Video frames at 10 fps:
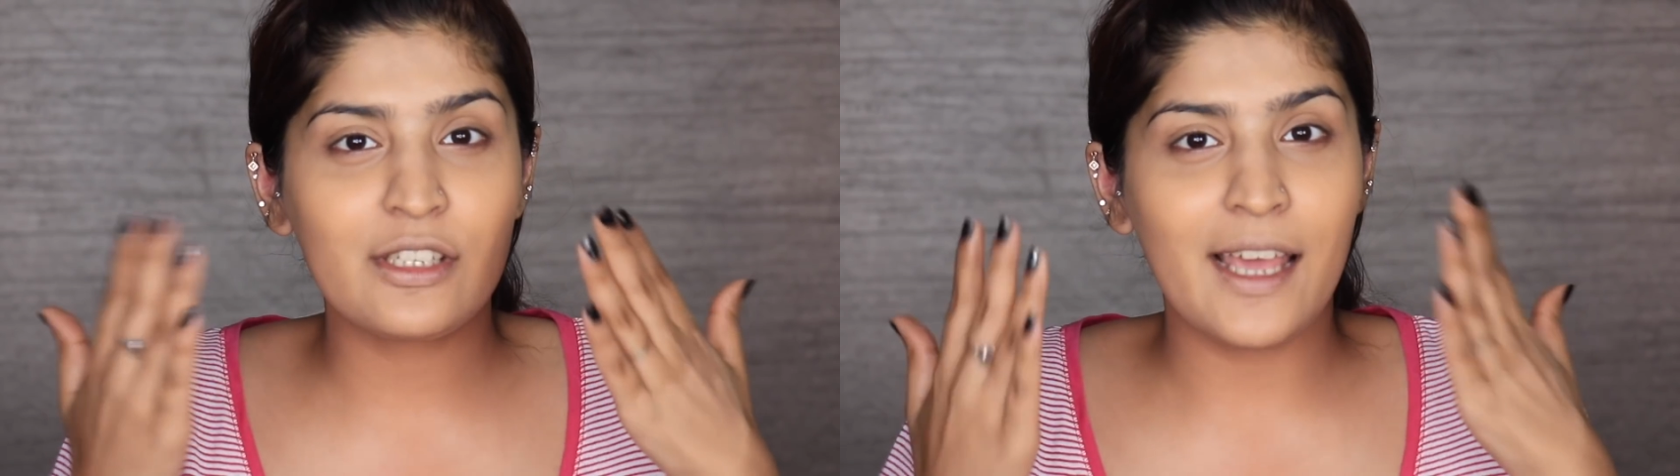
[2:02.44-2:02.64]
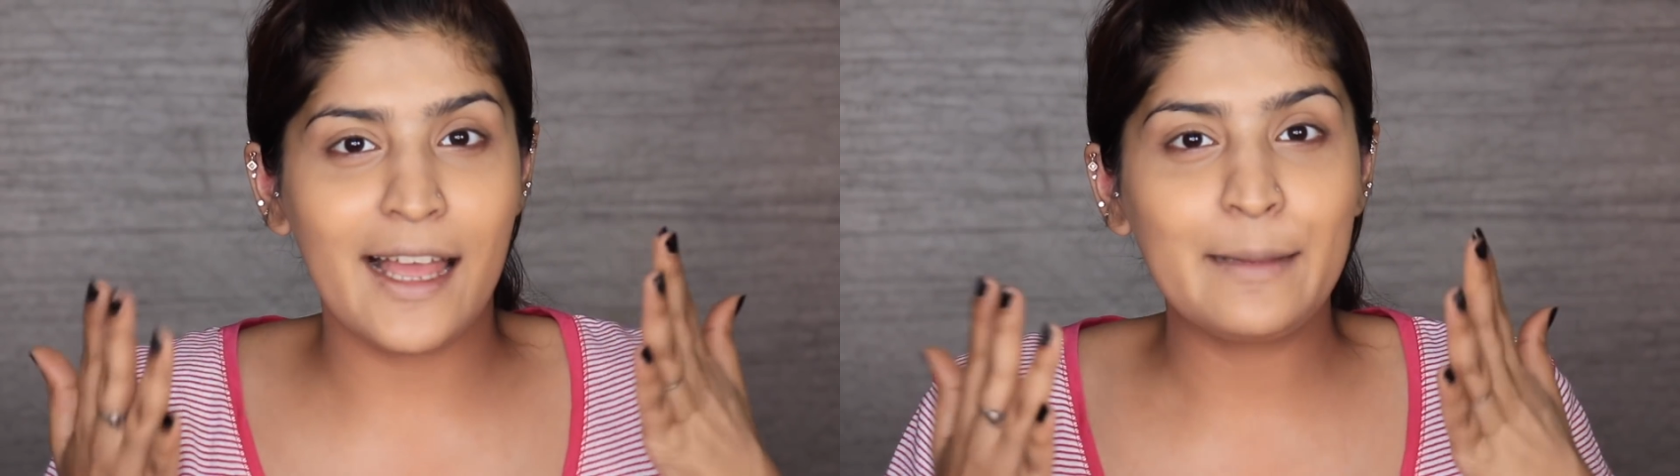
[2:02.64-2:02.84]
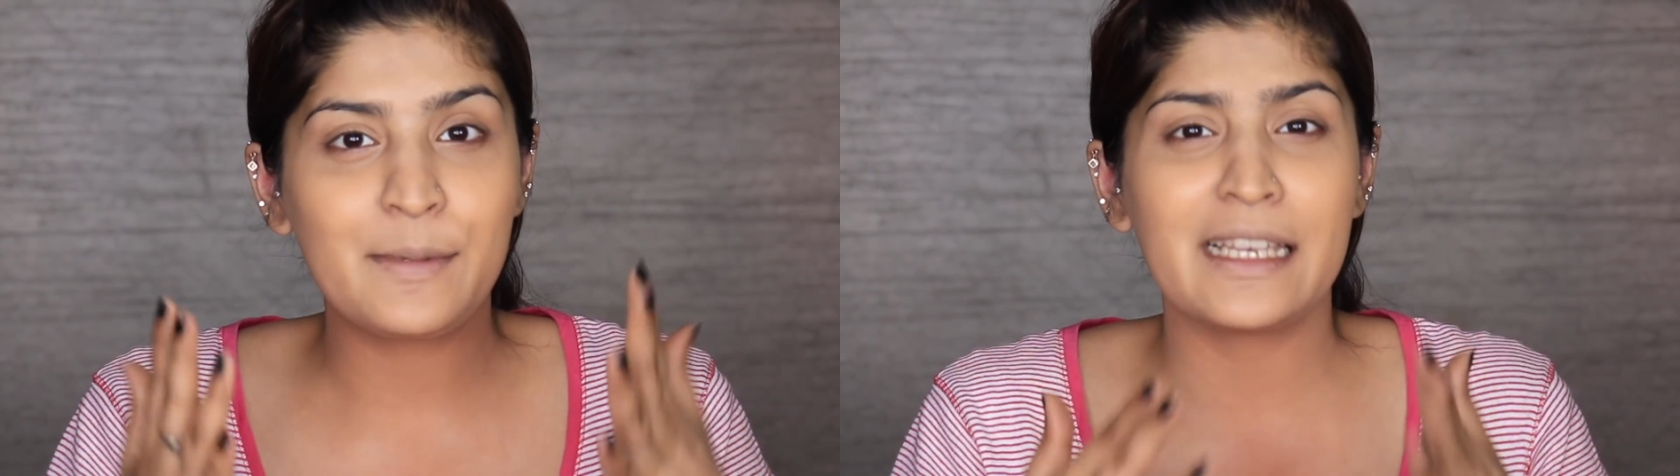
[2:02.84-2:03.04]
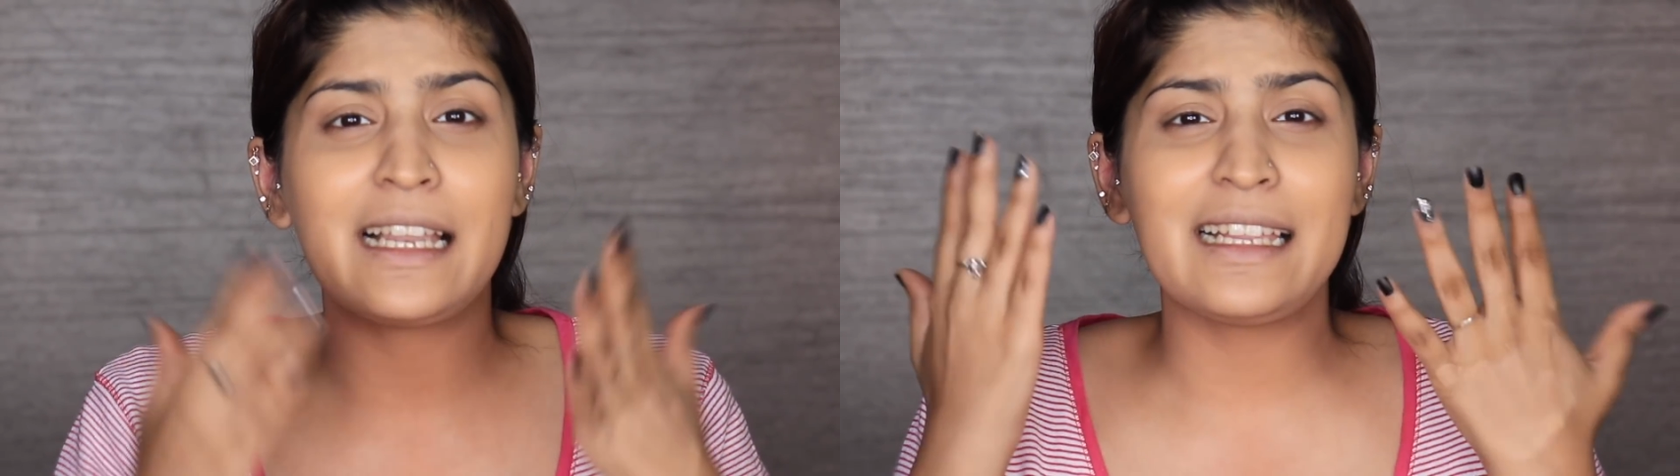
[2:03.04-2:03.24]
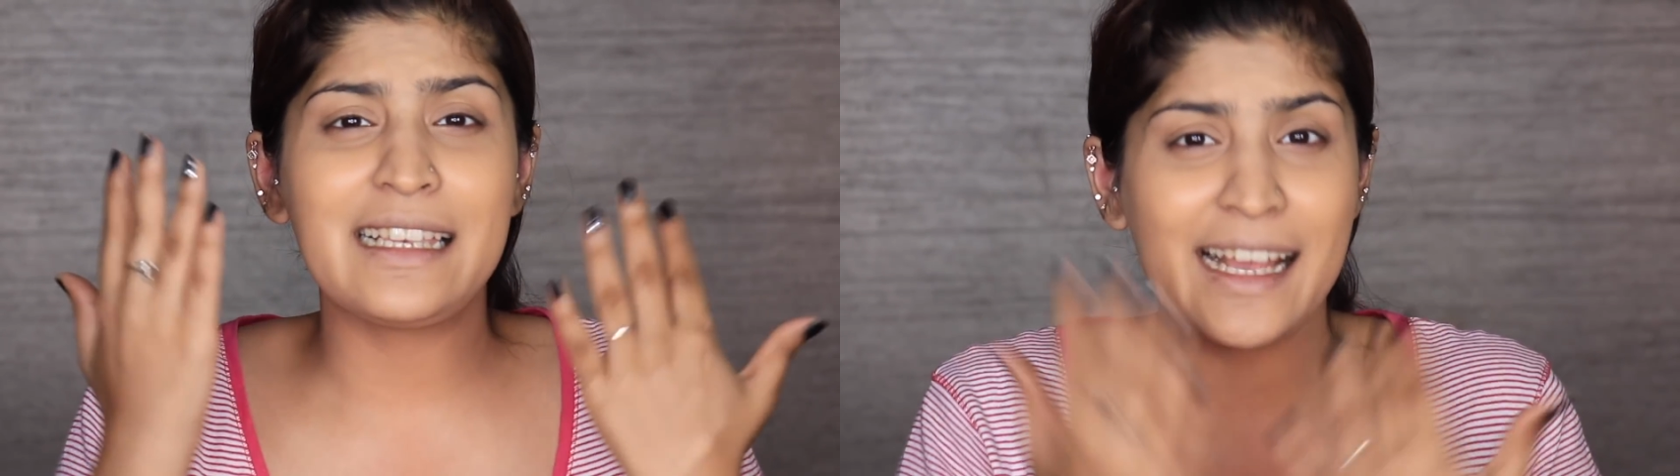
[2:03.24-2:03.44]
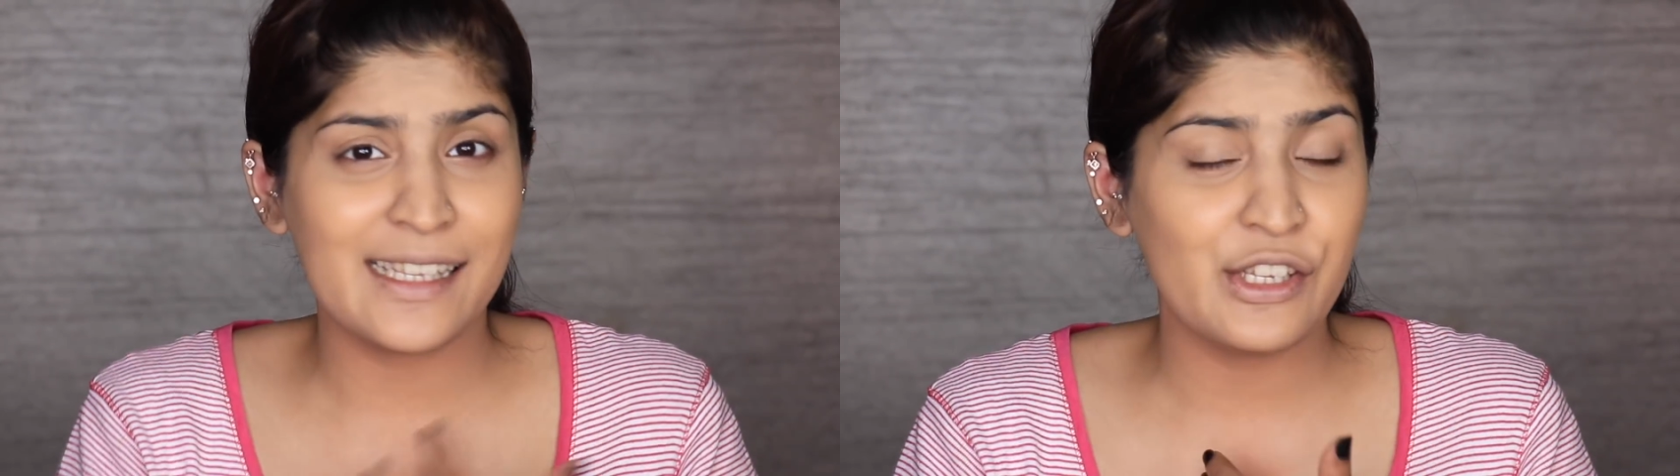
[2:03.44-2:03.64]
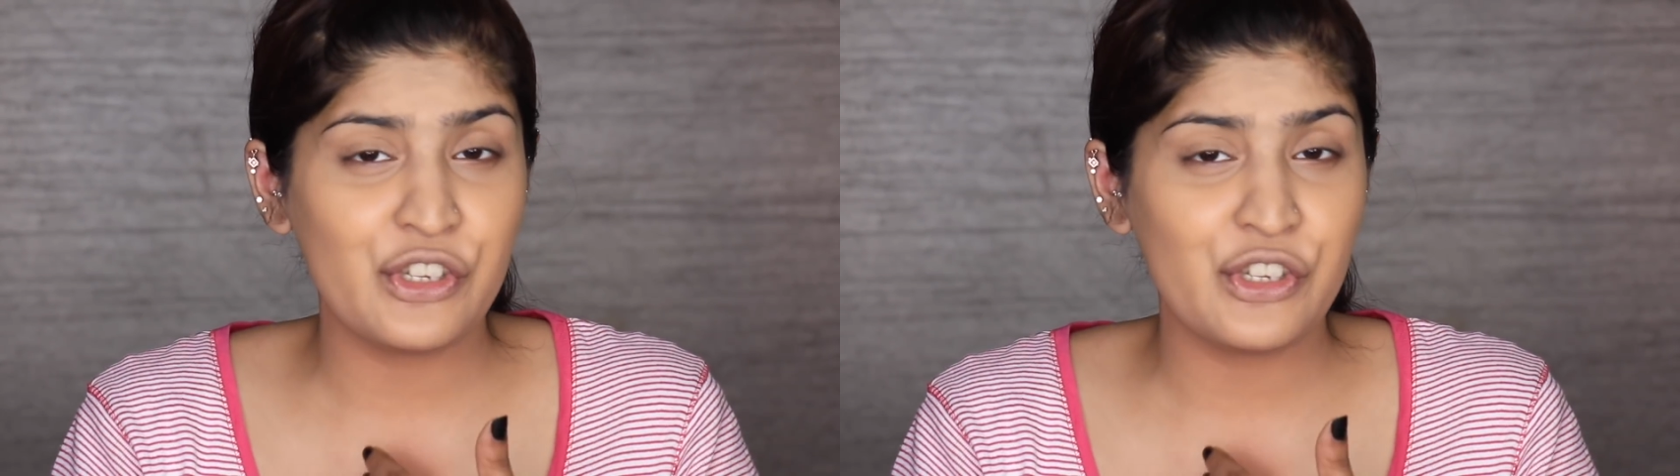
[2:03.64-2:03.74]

just helps in lesser